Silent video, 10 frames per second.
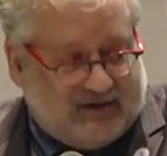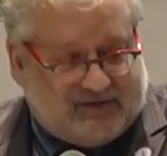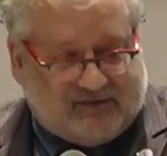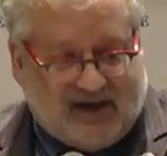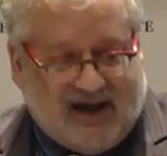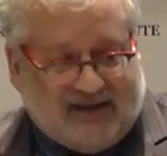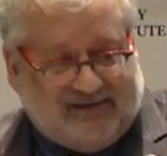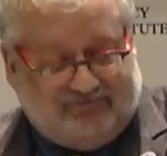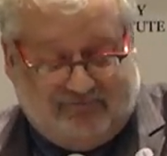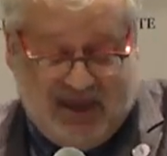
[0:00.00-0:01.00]
Scott
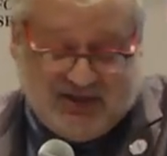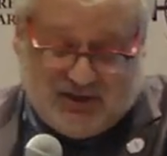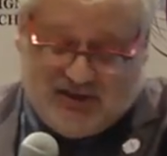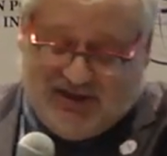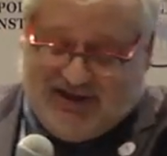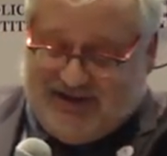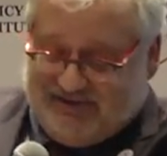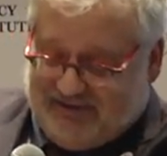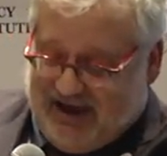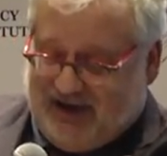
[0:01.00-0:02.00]
mentioned,
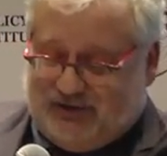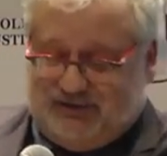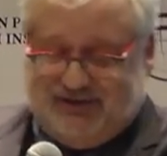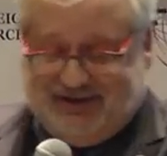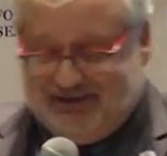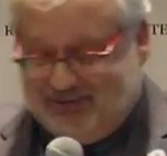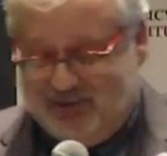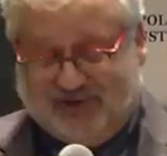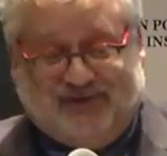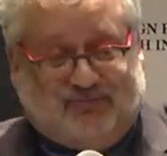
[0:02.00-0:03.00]

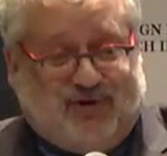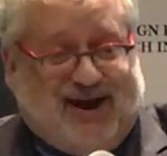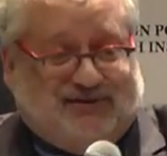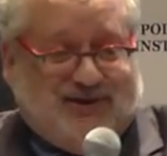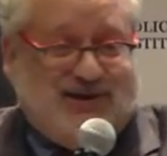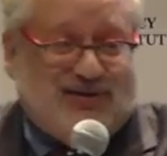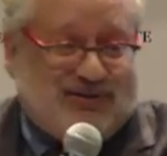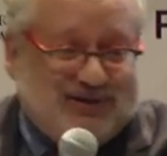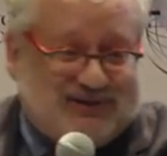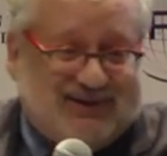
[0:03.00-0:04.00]
wasn't proud to
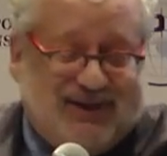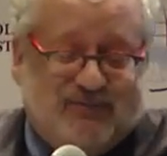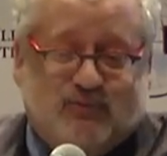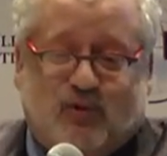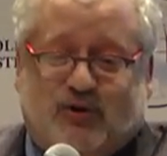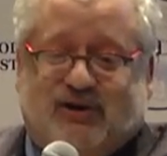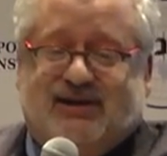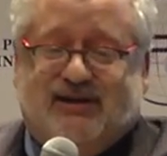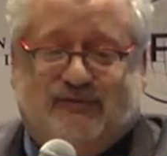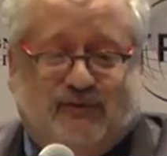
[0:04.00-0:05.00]
hear this, that I've been working
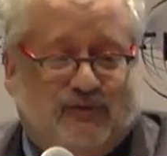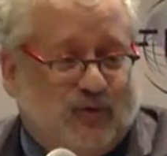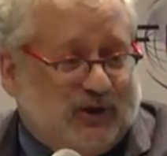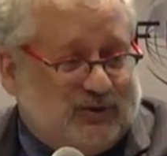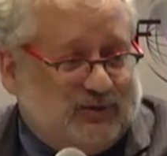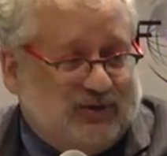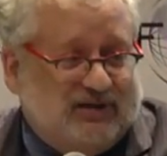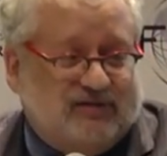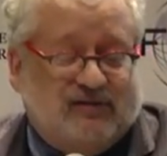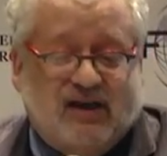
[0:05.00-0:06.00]
here for 42
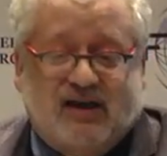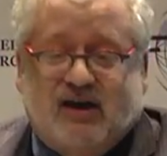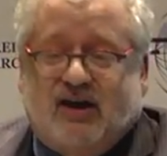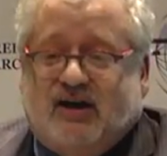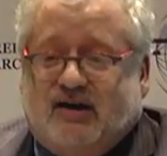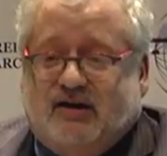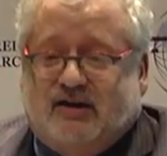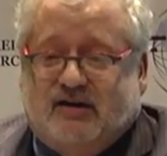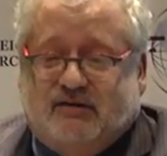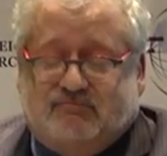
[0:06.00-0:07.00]
years.
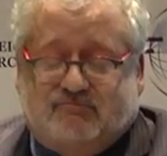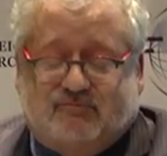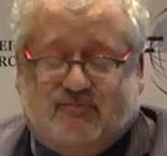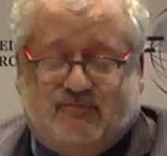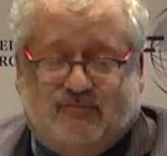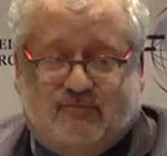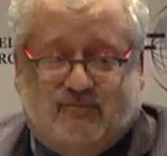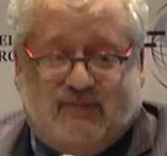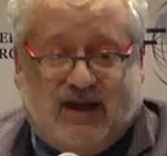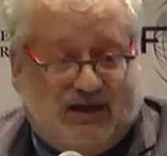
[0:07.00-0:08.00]
I've
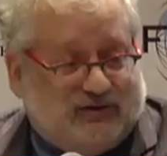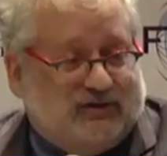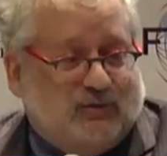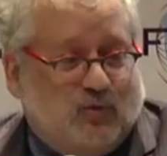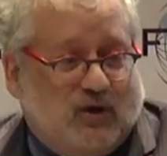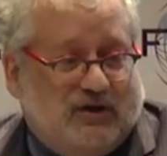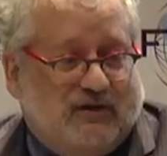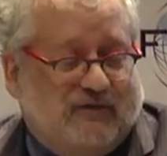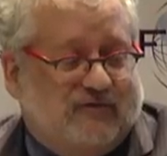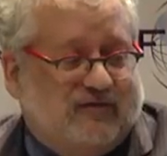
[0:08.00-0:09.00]

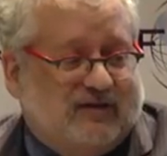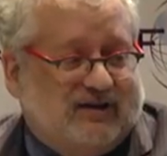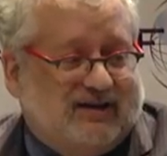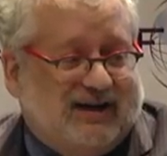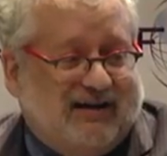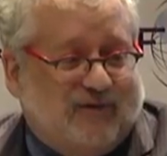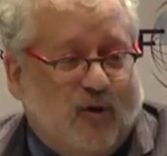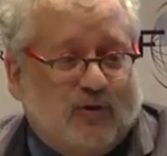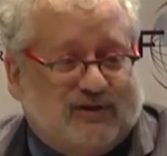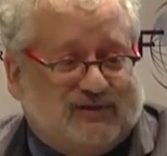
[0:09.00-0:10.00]

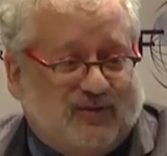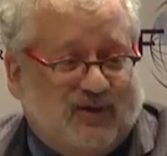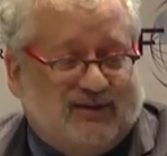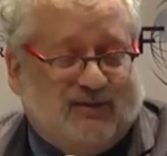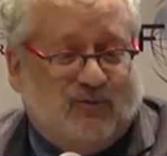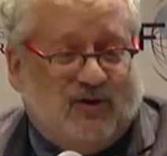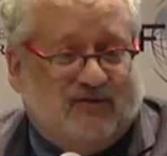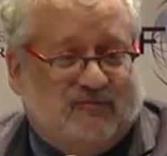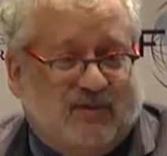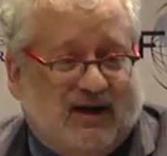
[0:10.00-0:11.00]
always thought that one
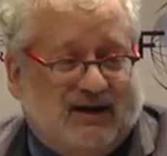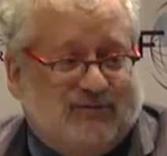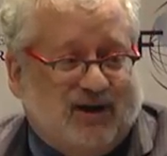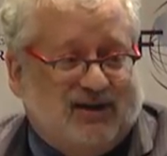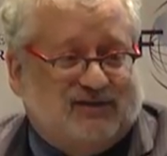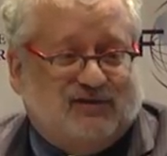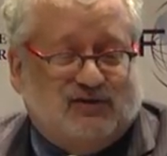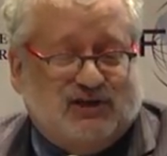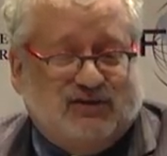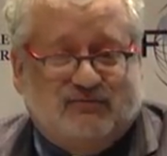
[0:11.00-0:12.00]
of my greatest
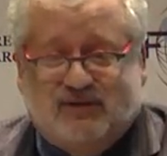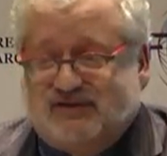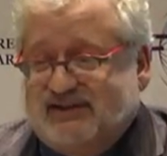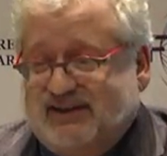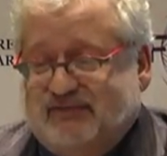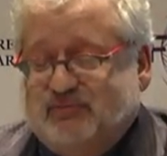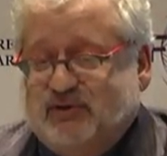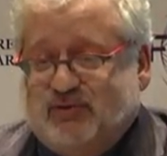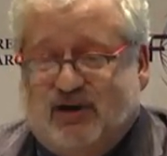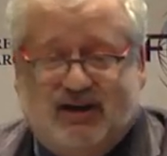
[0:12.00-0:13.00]
achievements at
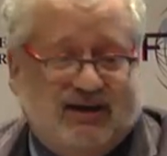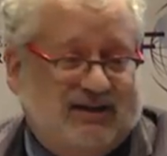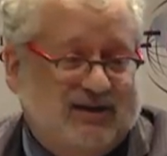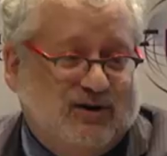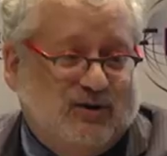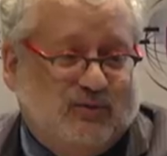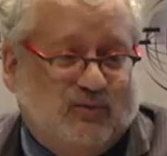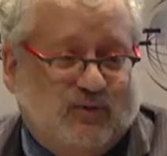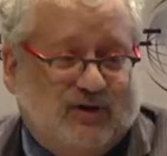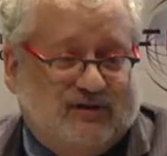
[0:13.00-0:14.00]
FPRI
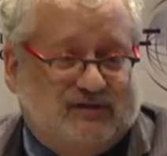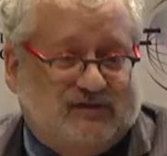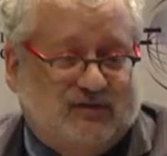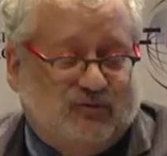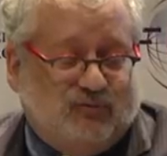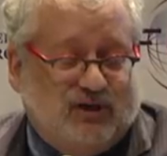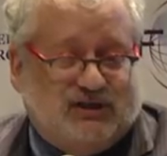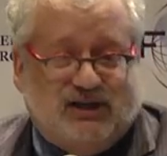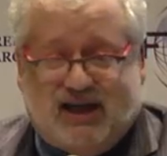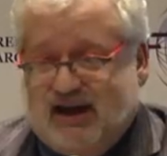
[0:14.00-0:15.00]
was
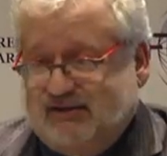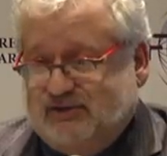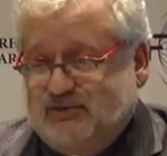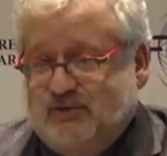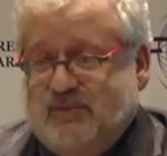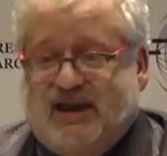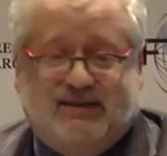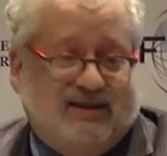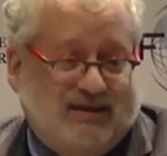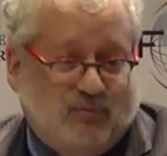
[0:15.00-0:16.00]
reaching out to a
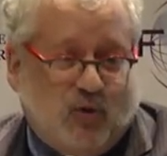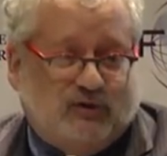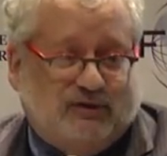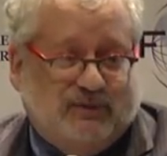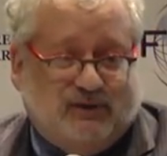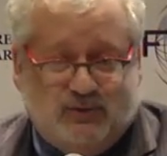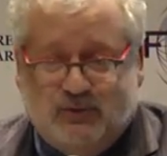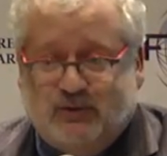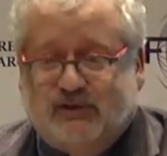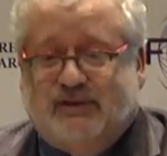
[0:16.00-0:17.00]
man named Walter
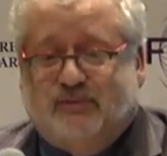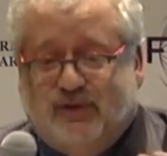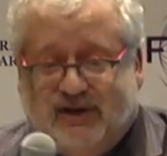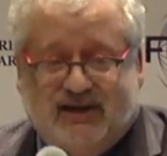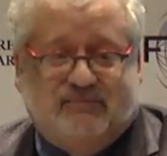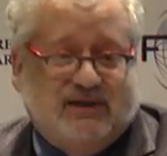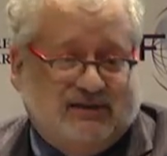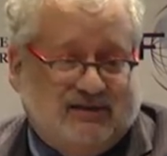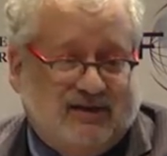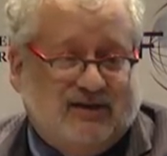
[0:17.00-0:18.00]
McDougall and bringing him
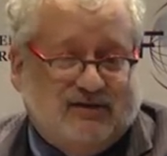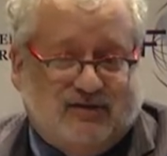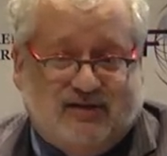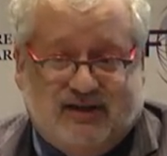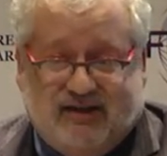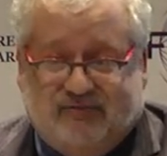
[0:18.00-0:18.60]
in to the